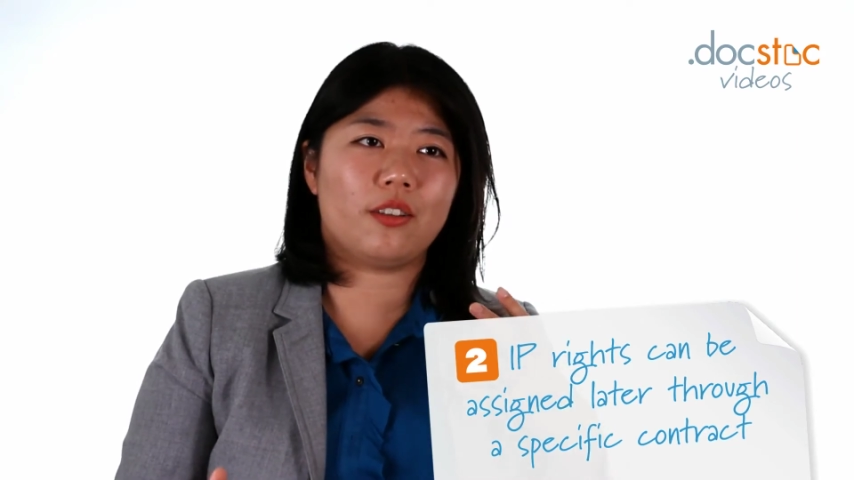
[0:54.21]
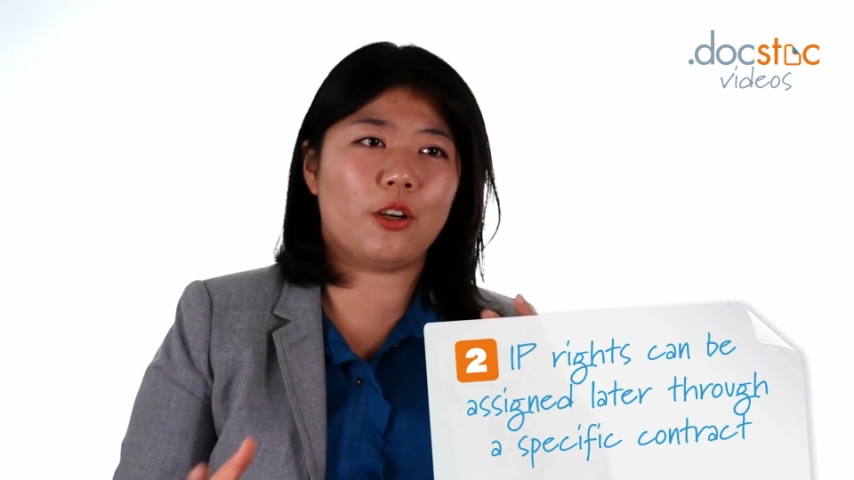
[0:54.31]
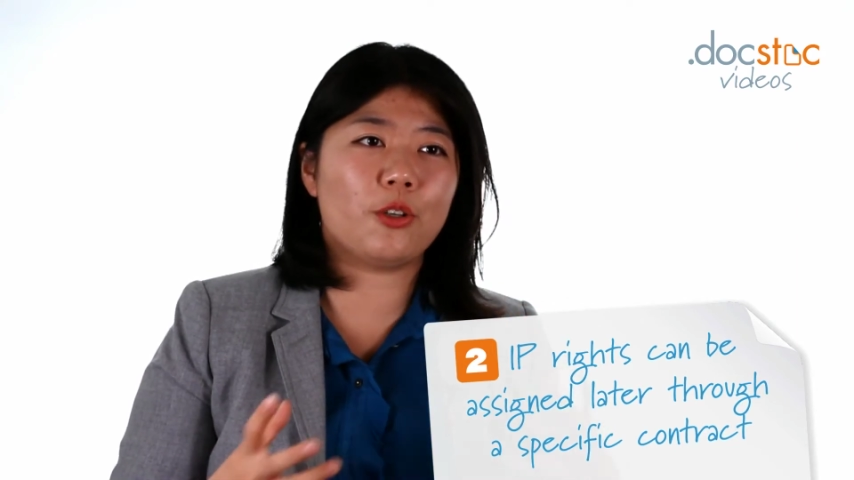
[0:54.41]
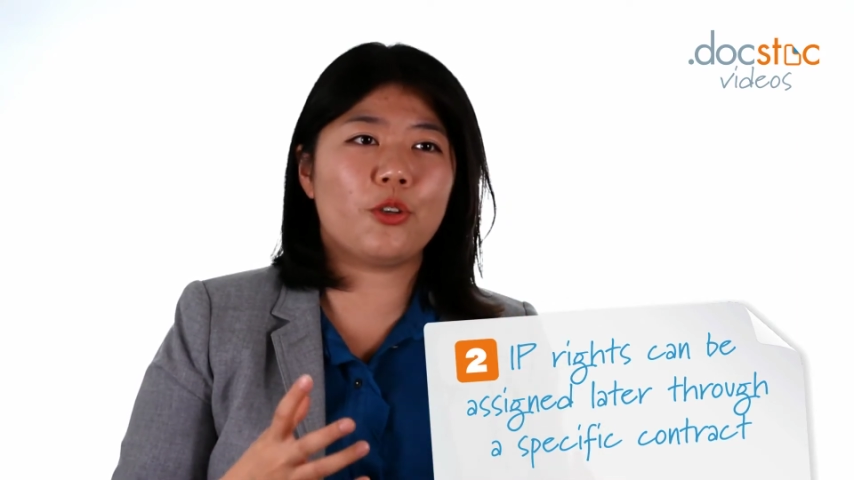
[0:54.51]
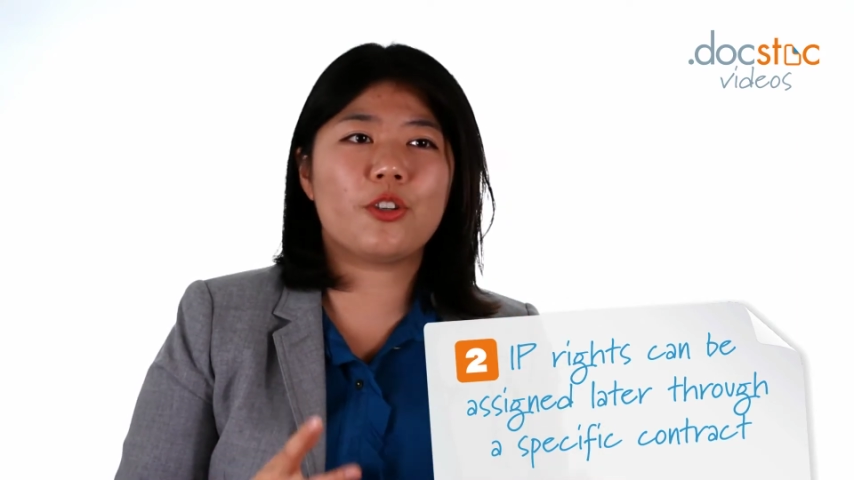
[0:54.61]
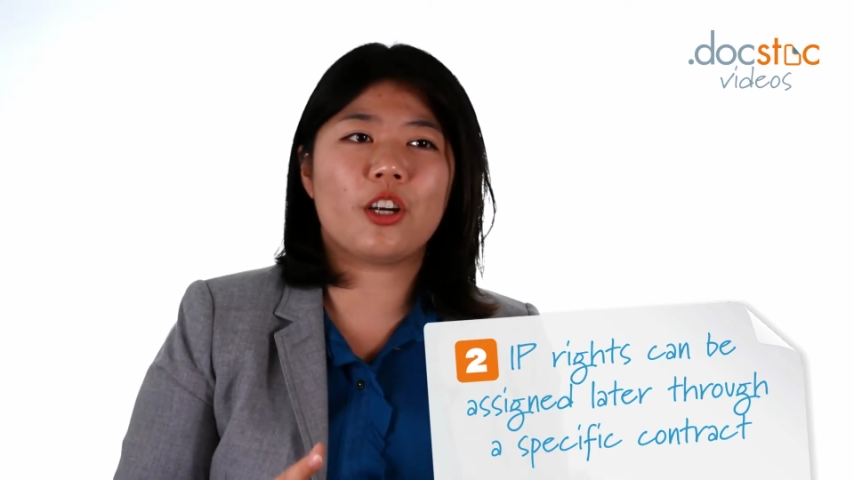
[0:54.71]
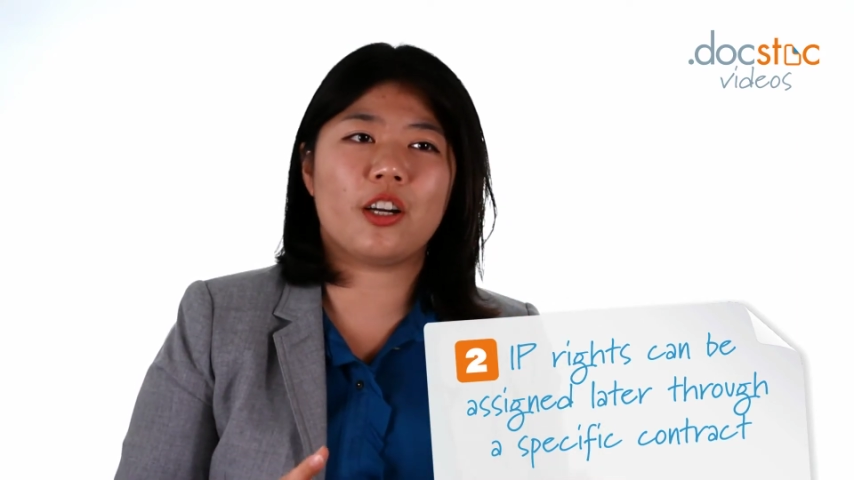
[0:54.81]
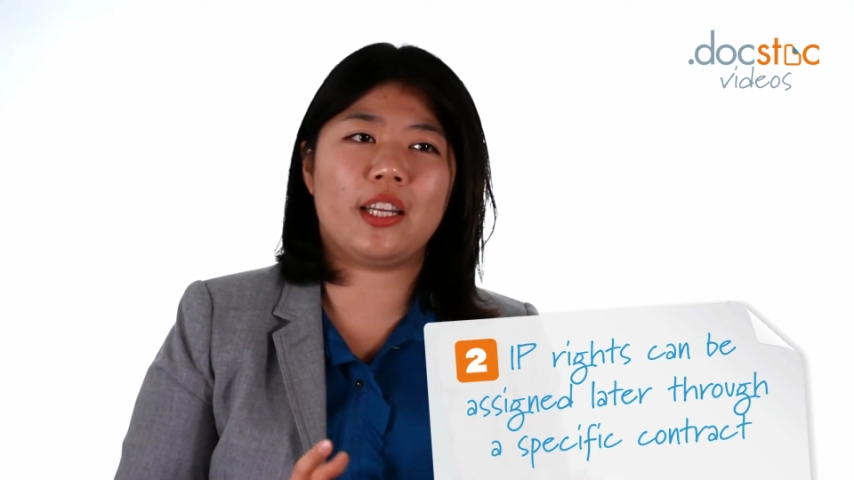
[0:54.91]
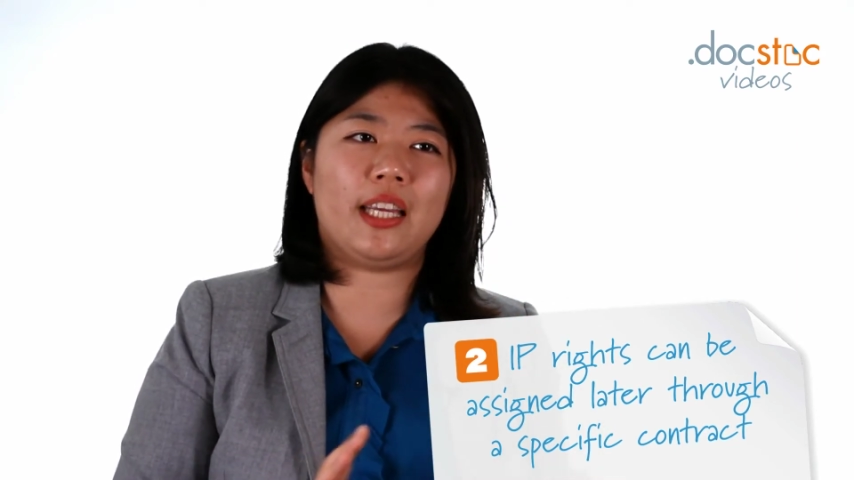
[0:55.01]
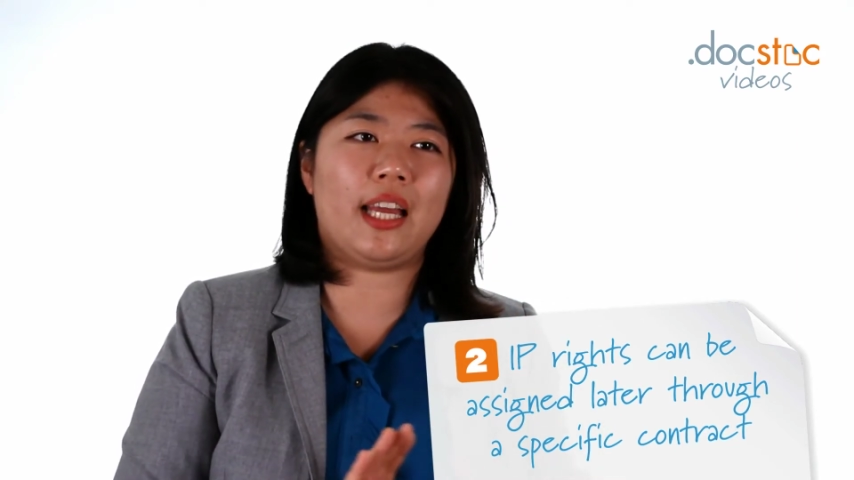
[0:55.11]
go to your
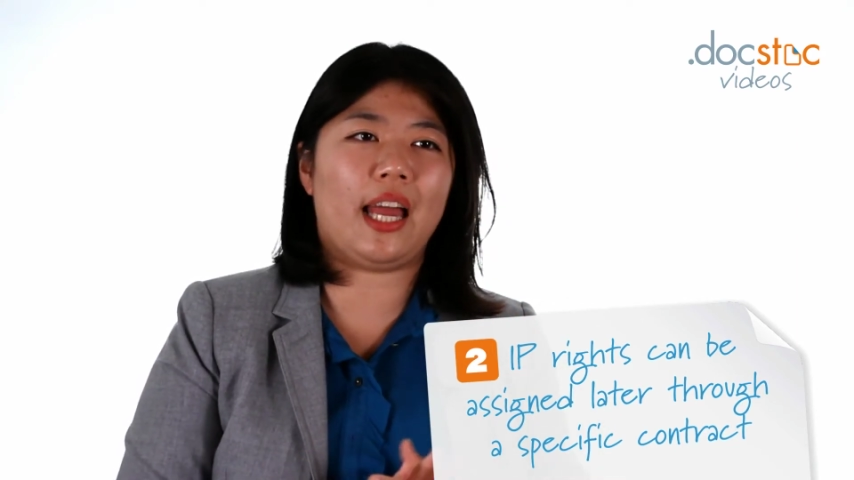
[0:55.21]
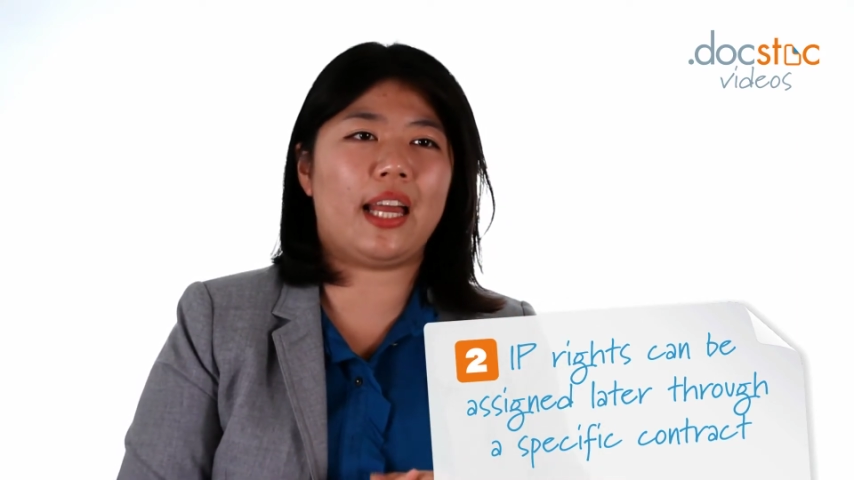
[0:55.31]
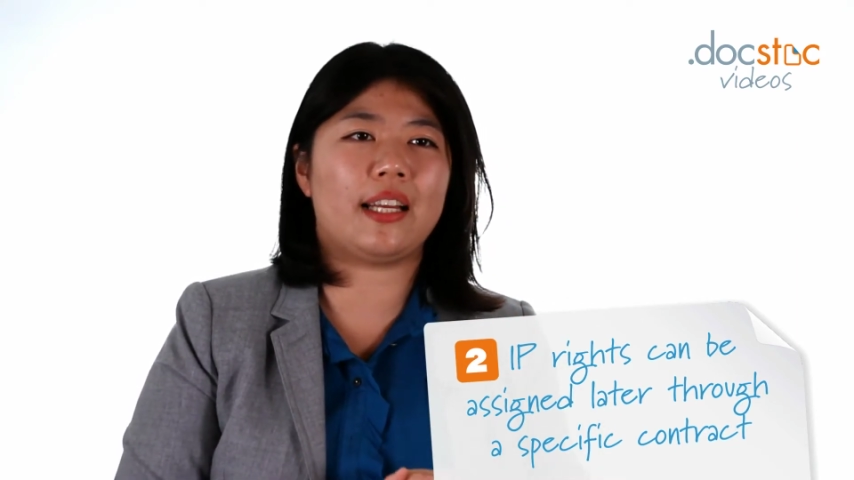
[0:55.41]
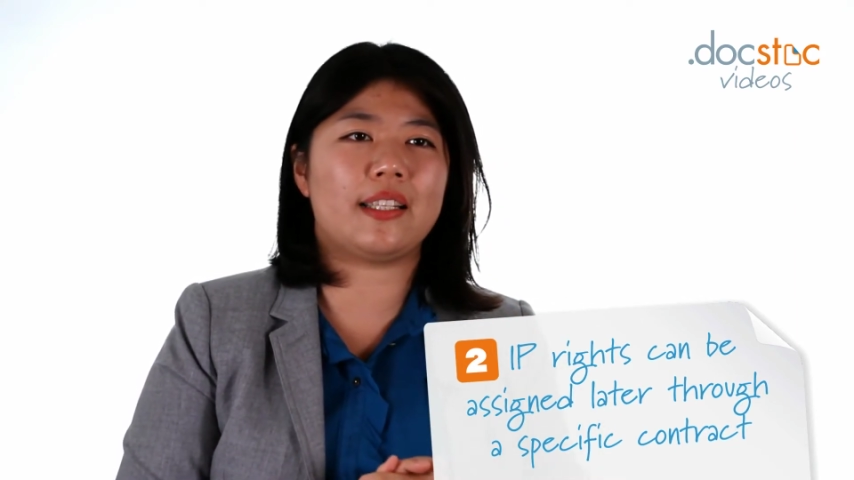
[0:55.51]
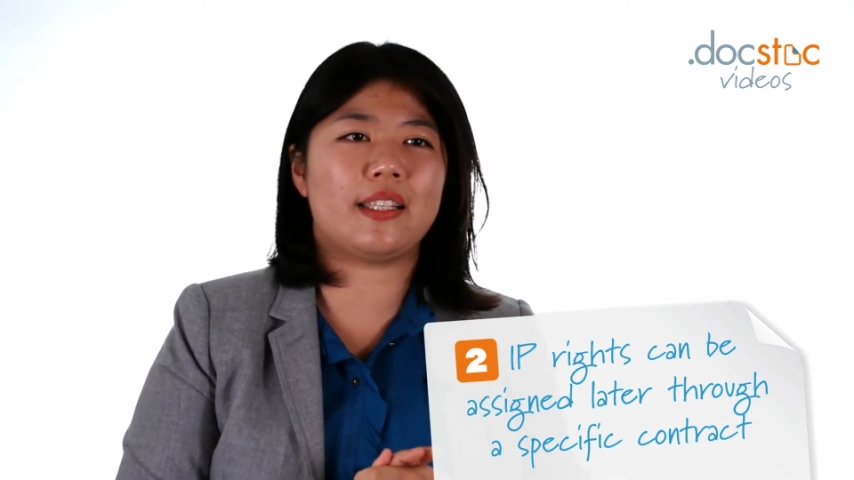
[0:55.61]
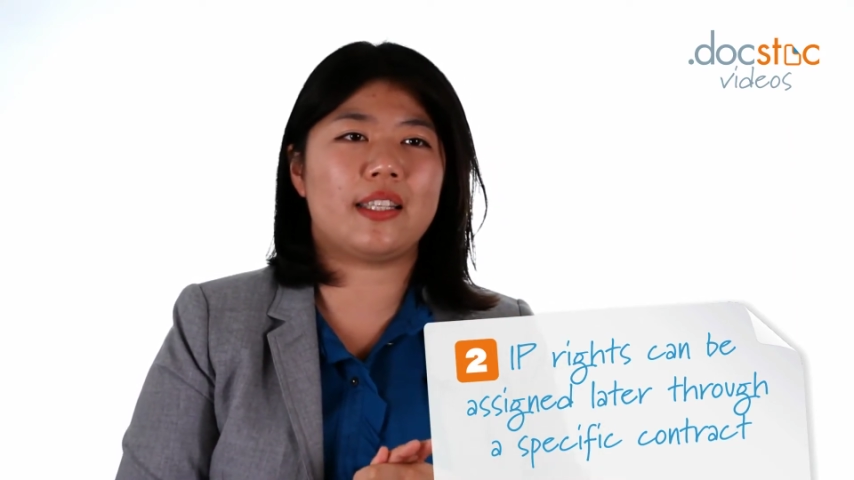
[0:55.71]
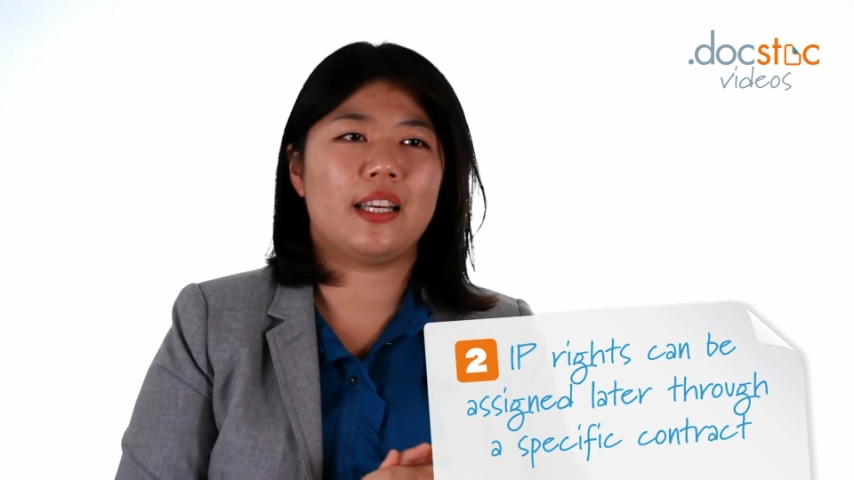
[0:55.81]
attorney and